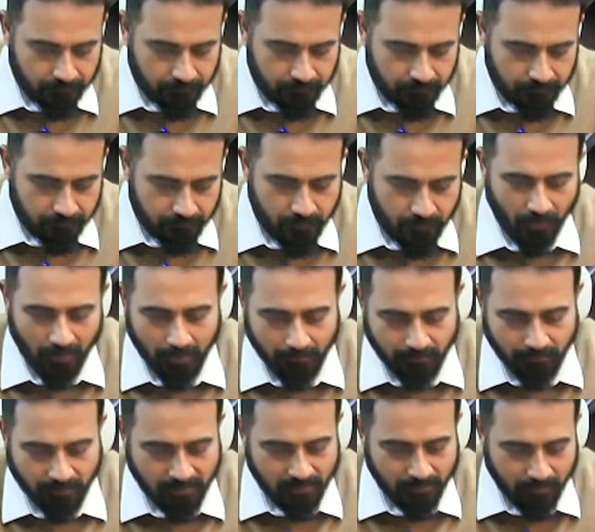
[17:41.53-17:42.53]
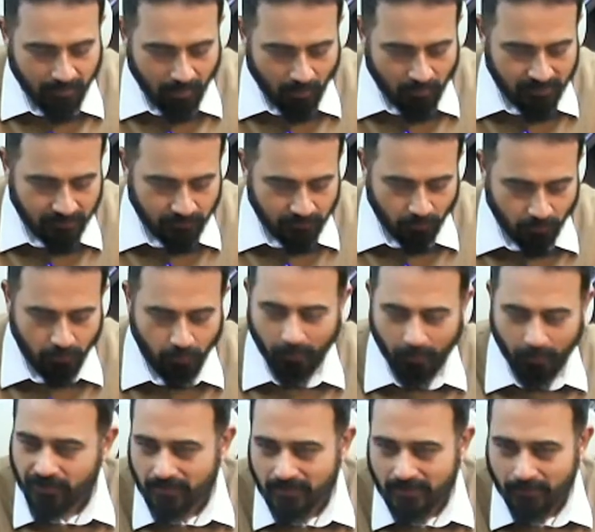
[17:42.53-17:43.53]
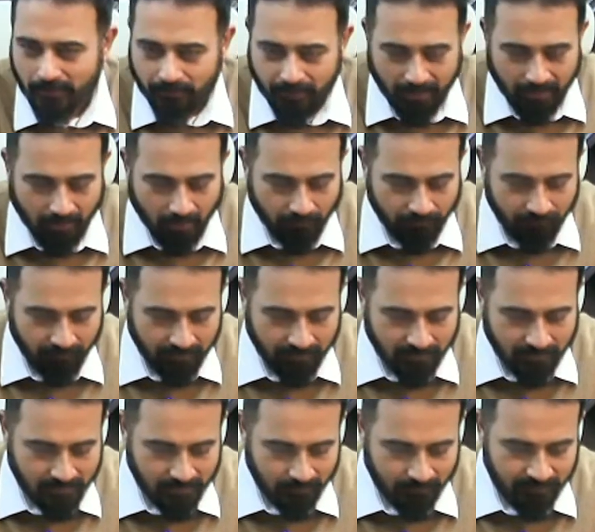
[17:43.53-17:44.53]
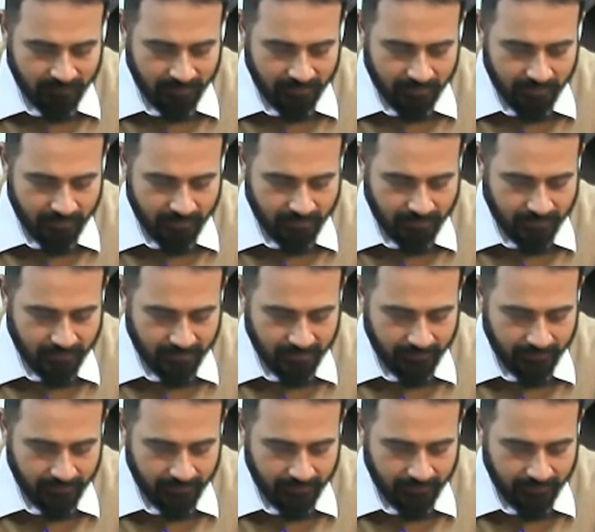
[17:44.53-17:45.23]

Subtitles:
Sorry, I'm just browsing through the questions. I'm trying to find something interesting.